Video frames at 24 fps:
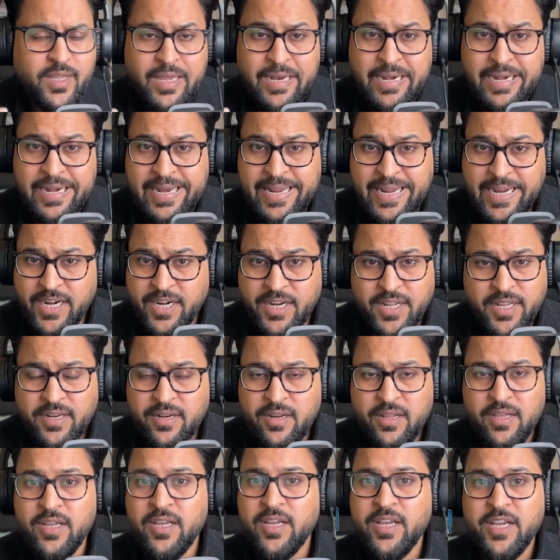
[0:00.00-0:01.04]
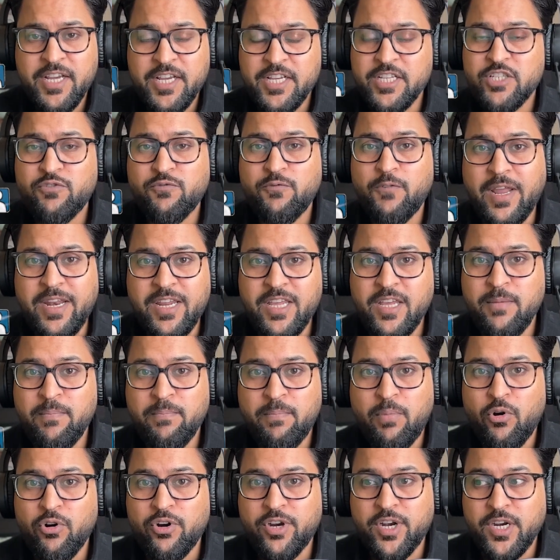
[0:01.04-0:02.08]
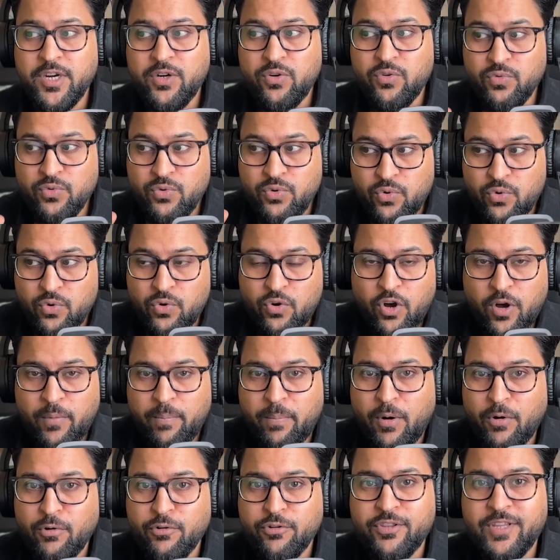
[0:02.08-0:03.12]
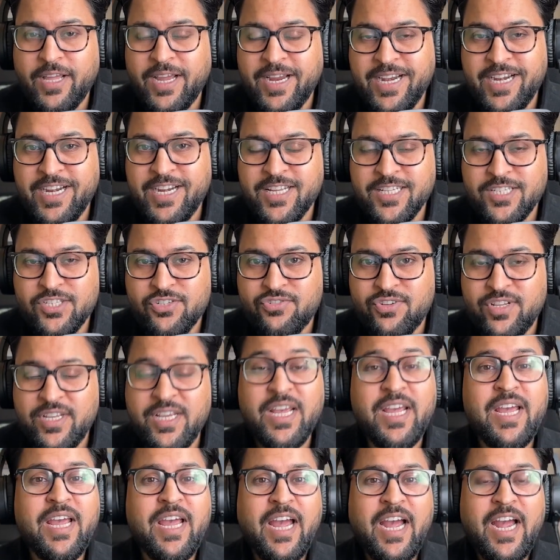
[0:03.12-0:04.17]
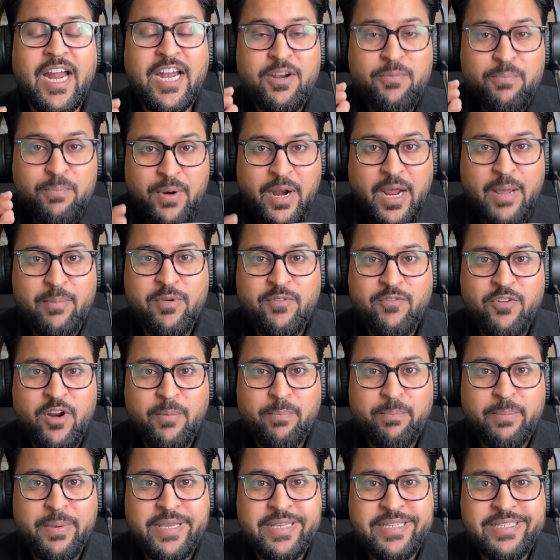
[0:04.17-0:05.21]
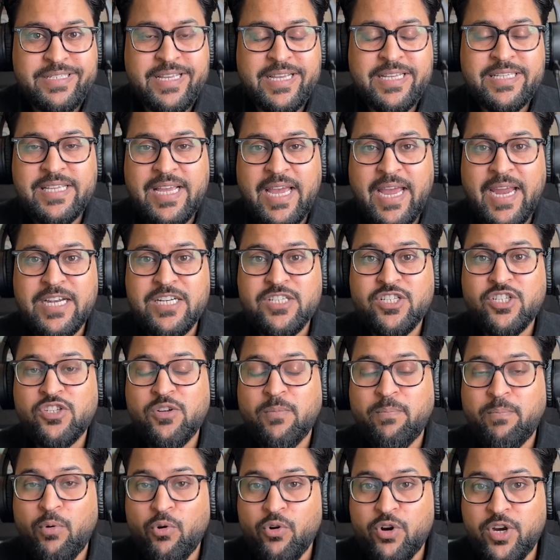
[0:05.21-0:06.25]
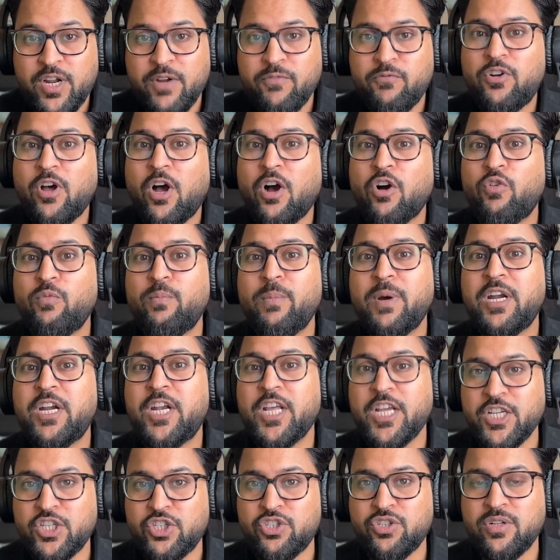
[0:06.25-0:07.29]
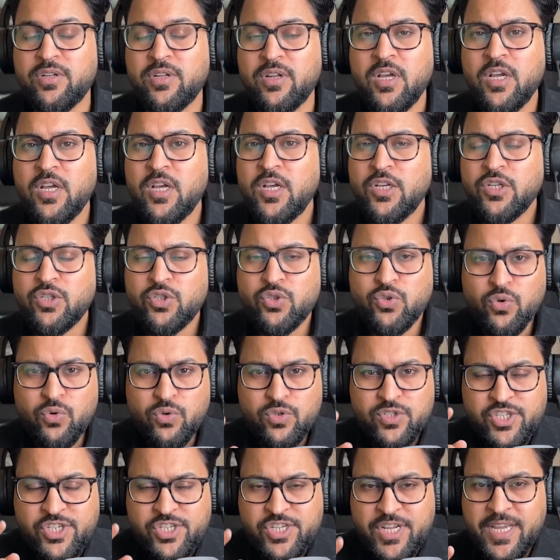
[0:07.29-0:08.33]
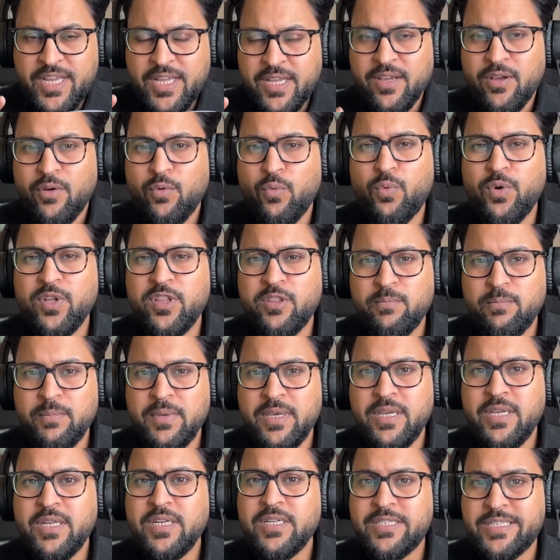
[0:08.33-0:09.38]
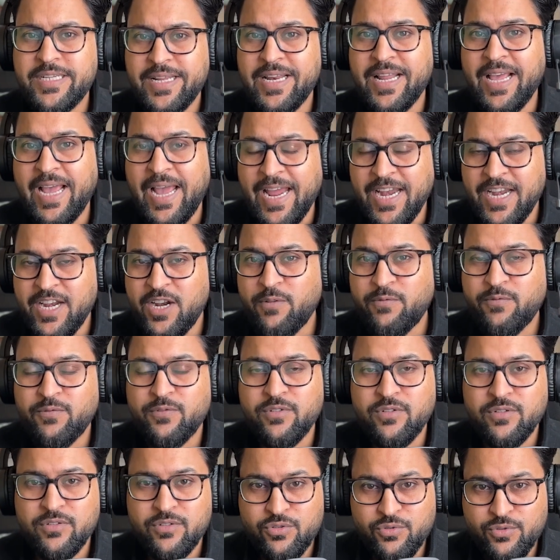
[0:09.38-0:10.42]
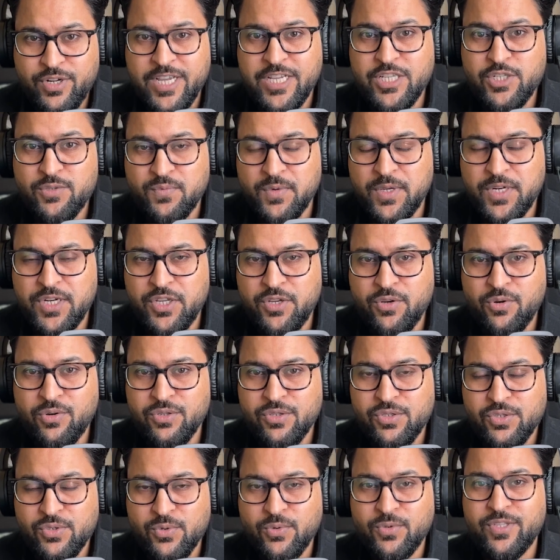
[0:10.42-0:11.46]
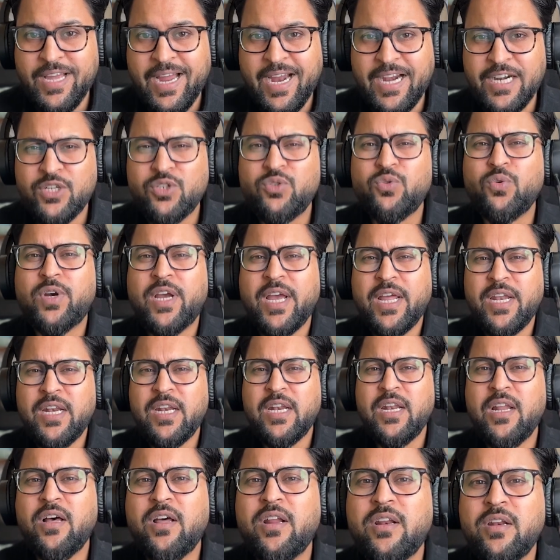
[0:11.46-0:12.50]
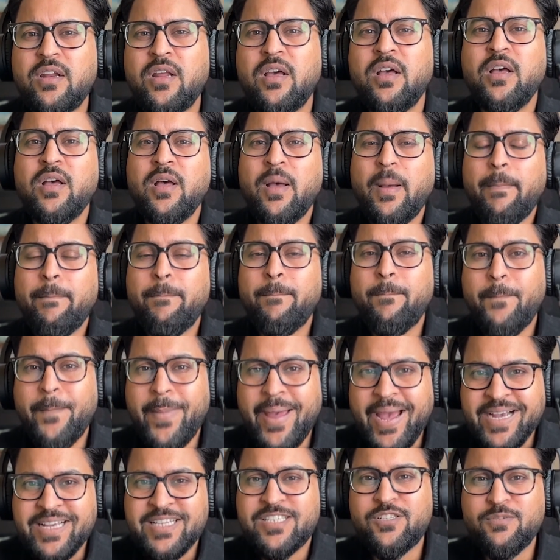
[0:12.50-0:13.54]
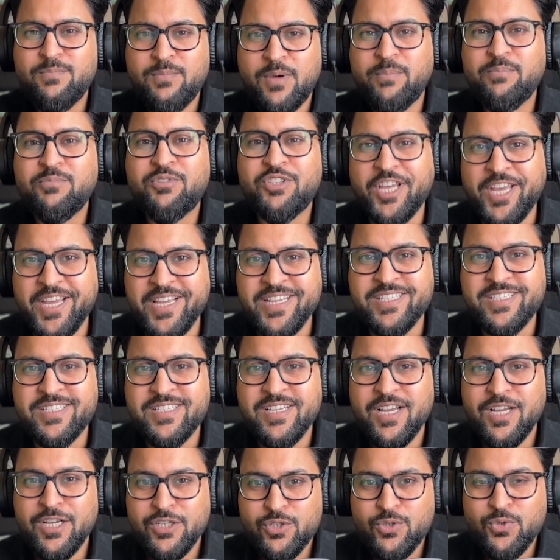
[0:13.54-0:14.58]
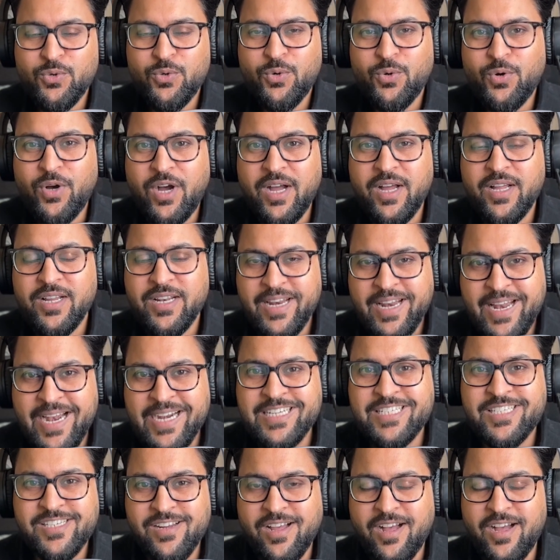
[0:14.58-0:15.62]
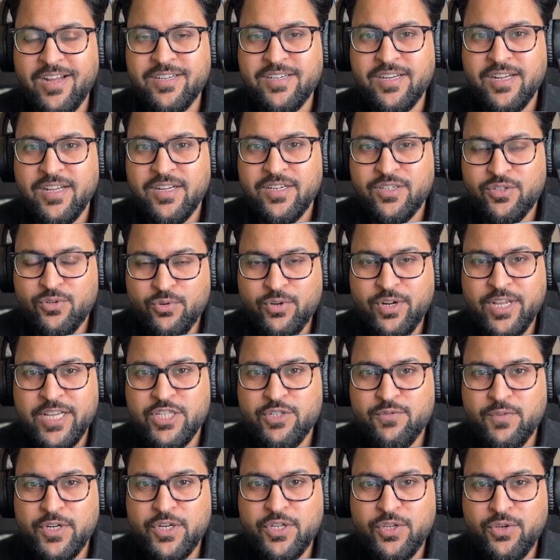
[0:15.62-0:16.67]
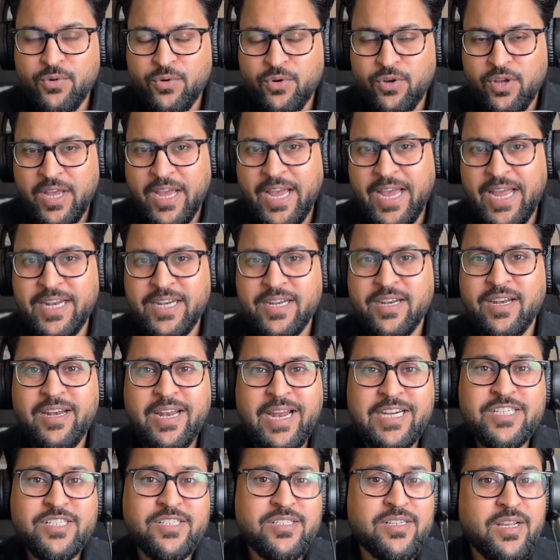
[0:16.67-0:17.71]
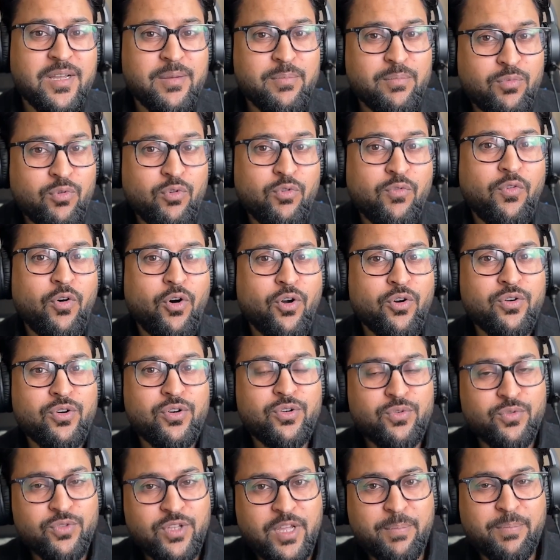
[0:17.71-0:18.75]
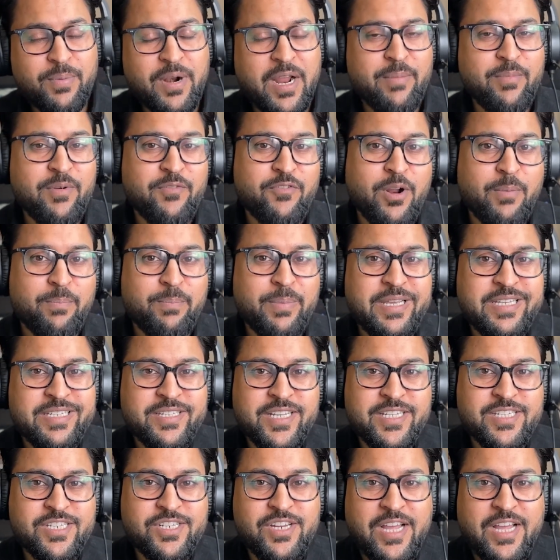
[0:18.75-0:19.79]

LinkedIn is very important to know about the industry, and Primavera P6 and supportive documentation. So stay with me till end of today's video so that you can learn maximum things. So let's start today's video and let's move on to the Primavera P6